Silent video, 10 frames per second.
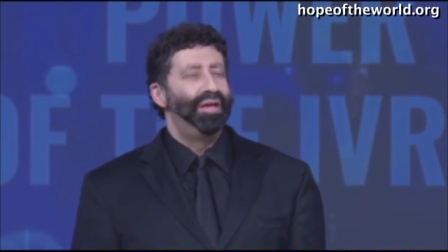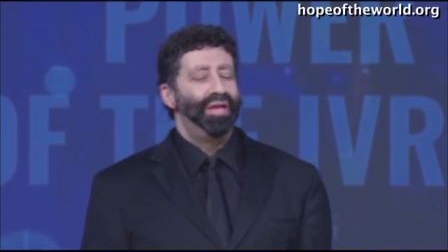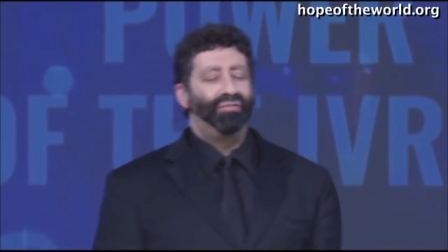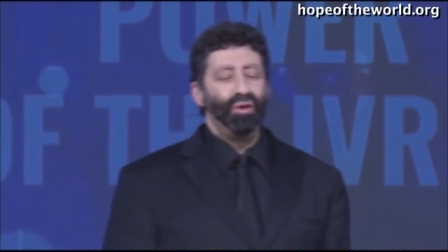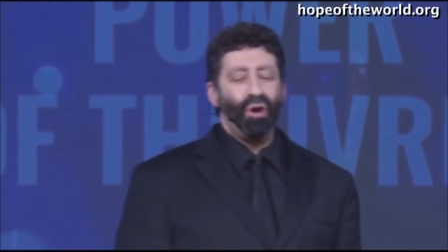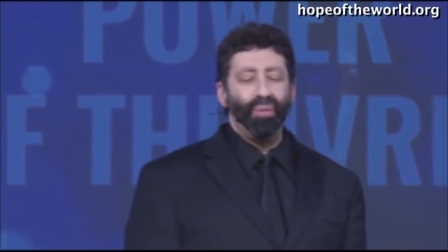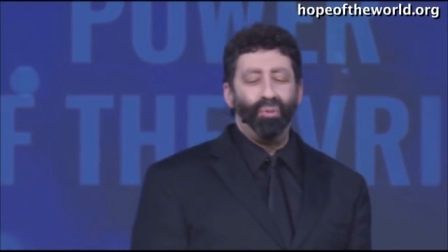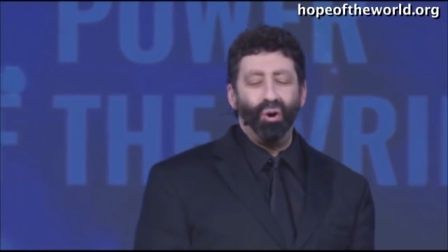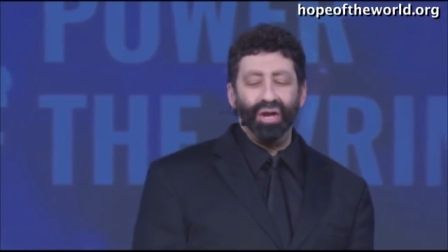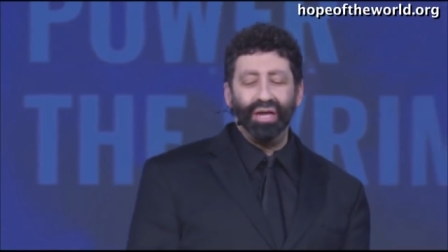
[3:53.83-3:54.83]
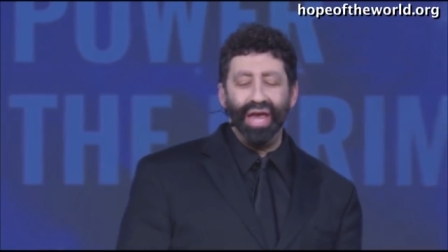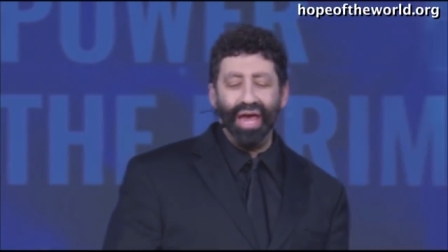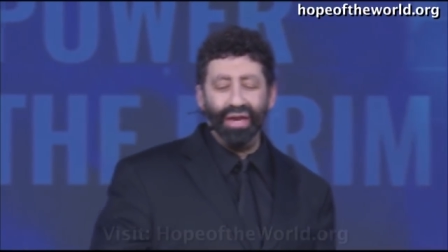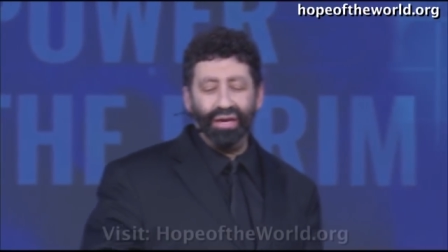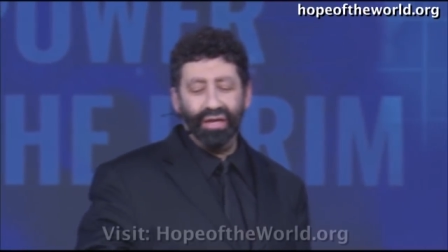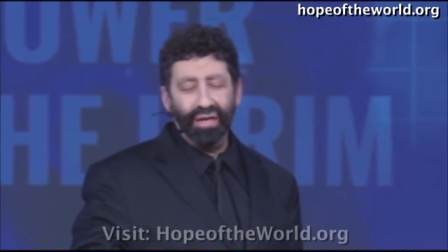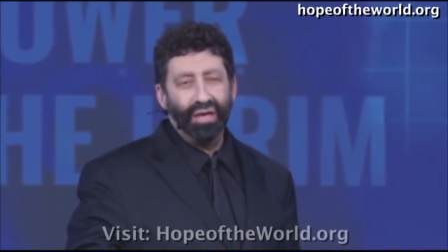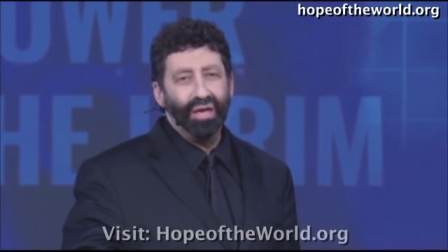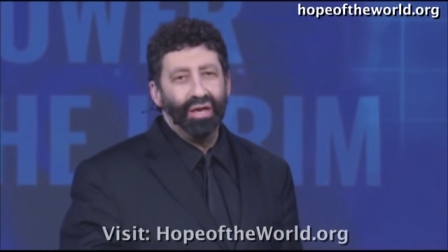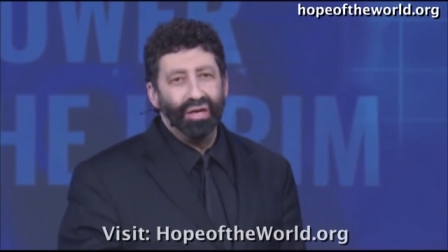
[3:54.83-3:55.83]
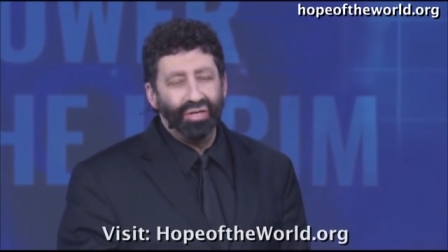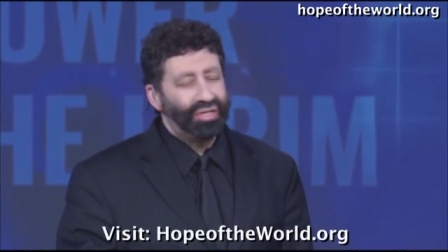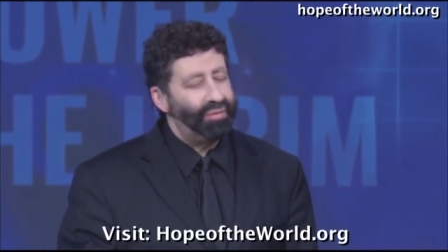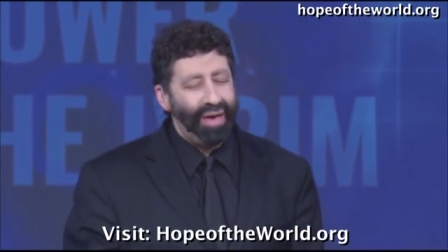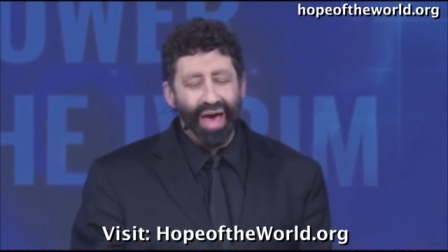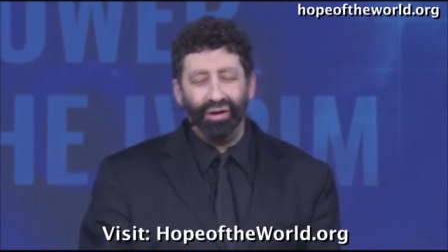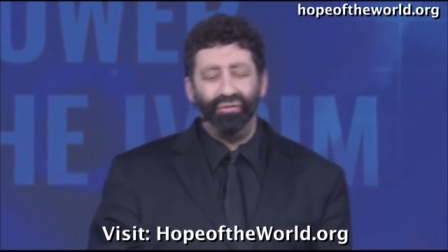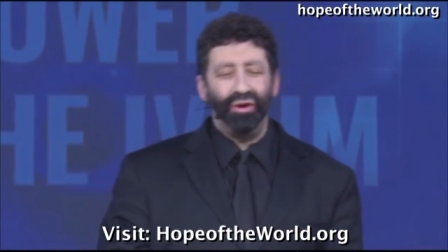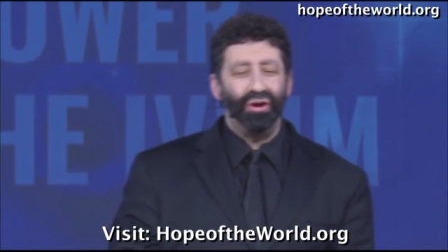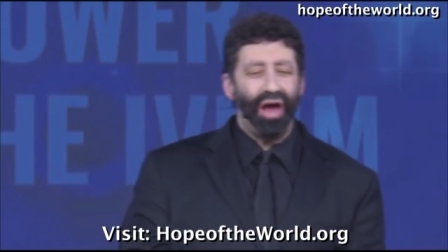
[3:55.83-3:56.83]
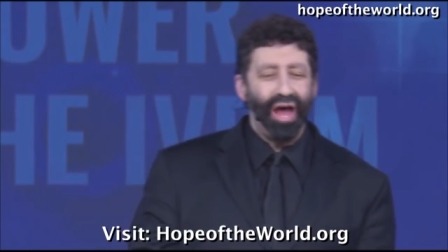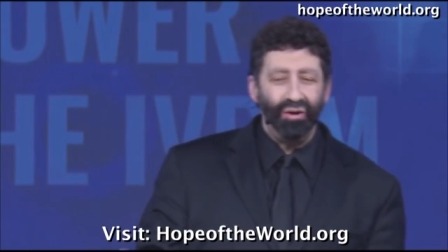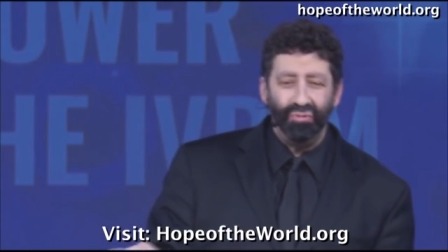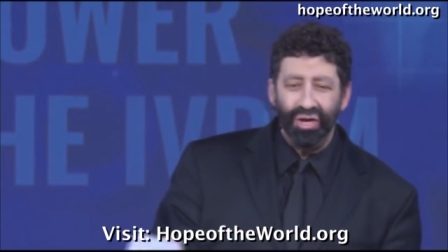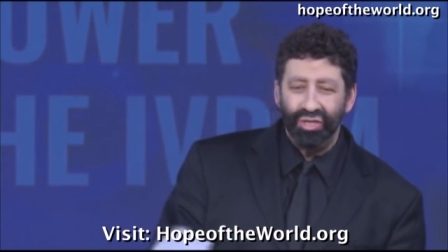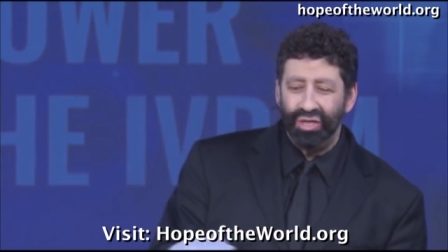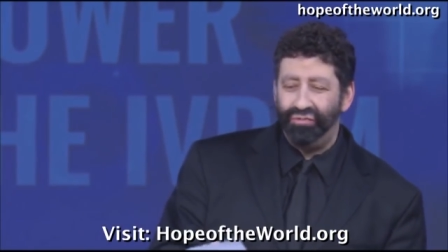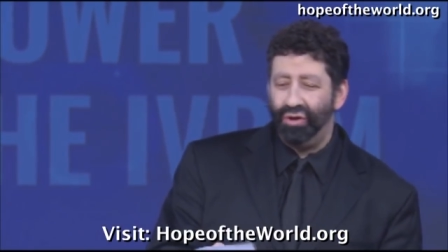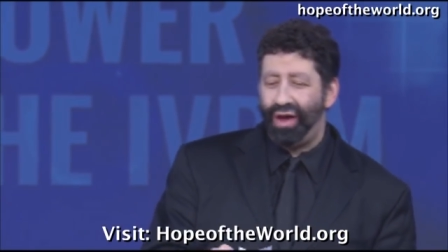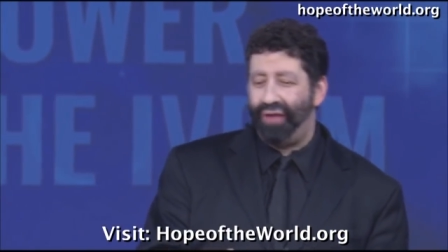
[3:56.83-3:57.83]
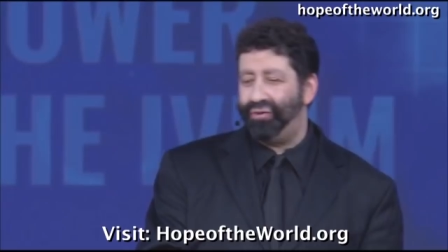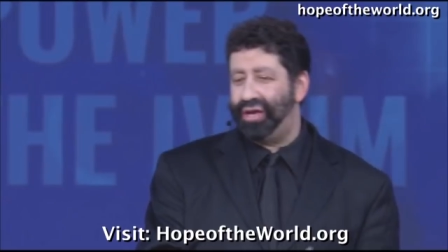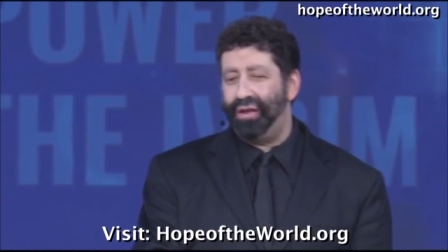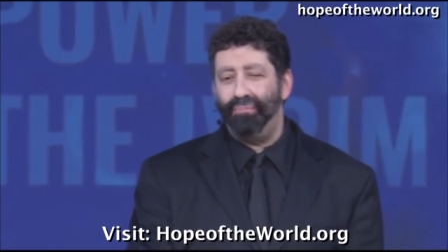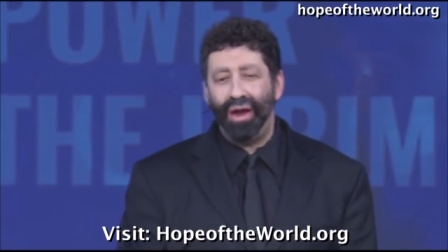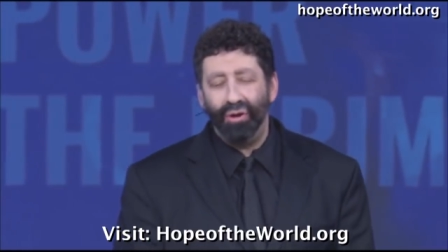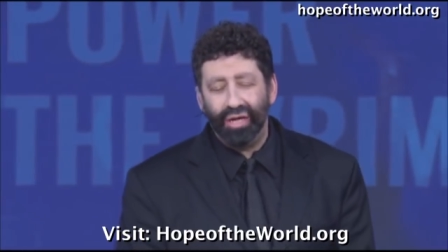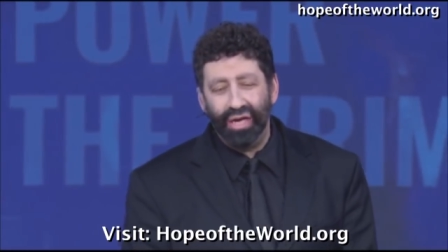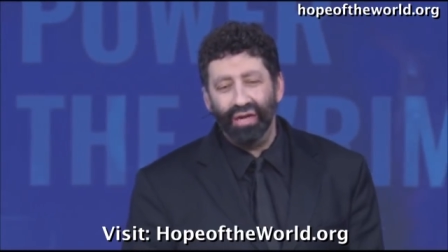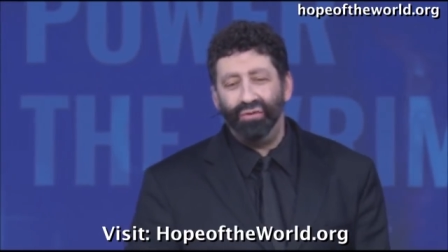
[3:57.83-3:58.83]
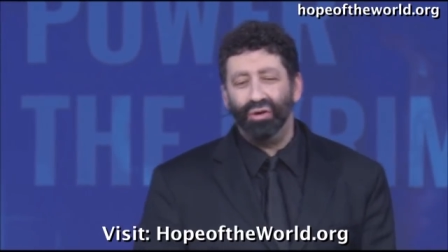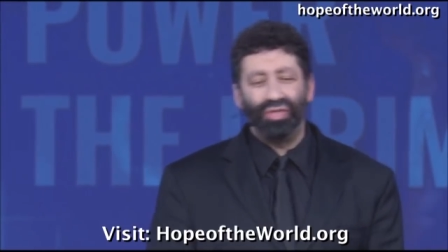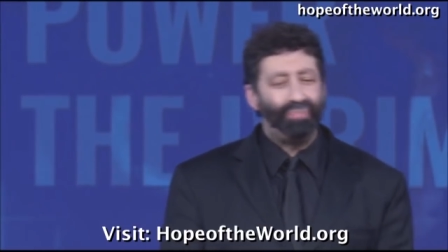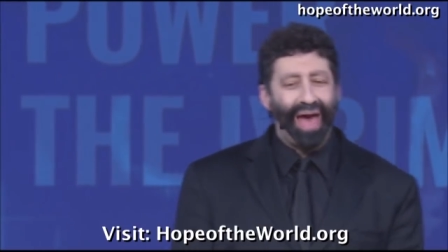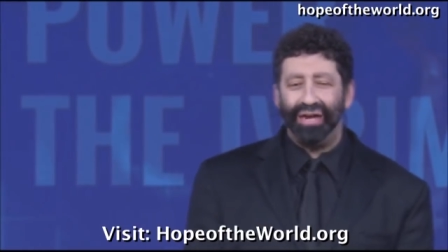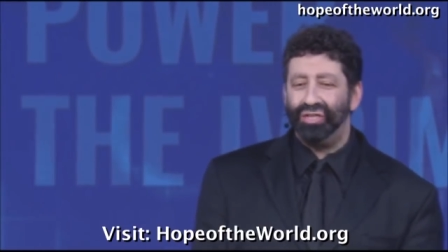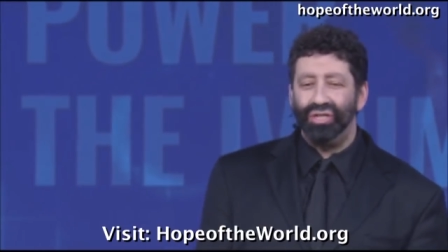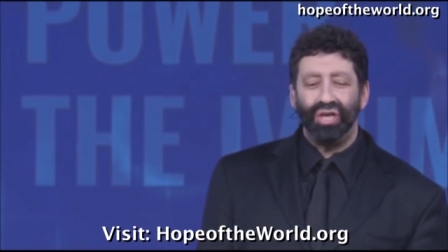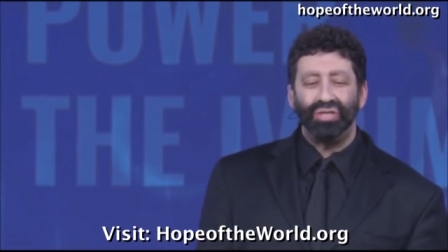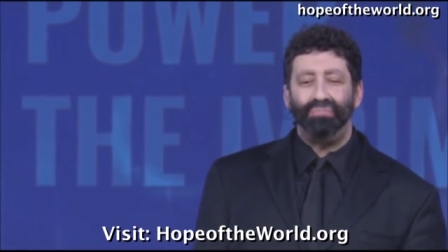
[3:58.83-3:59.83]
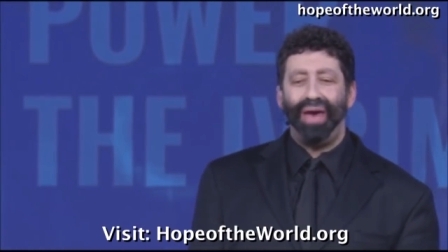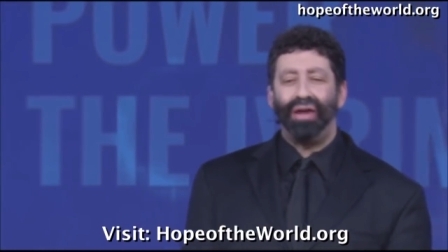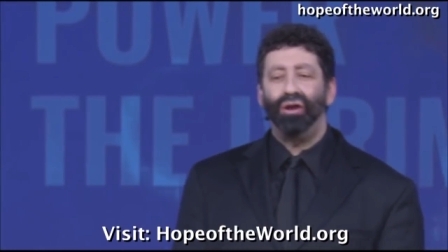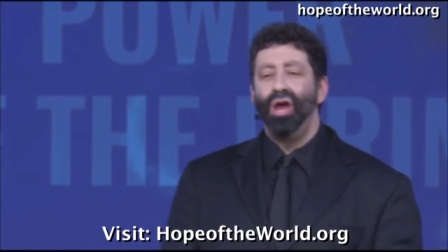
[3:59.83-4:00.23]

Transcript: If you are born again, doesn't matter if you're Irish, if you're African American, if you're Spanish, it doesn't matter.